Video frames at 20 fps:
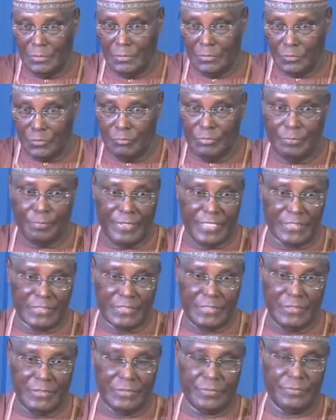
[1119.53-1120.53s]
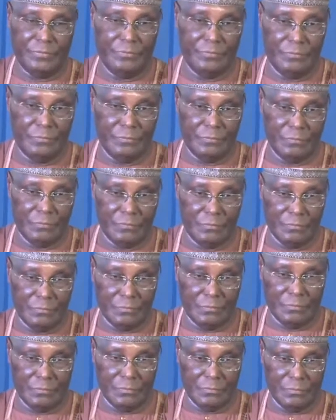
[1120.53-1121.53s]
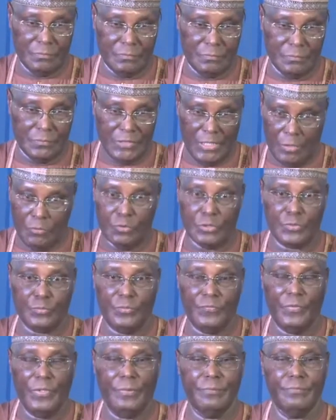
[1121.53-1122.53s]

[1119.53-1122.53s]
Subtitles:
to be president. I was with him.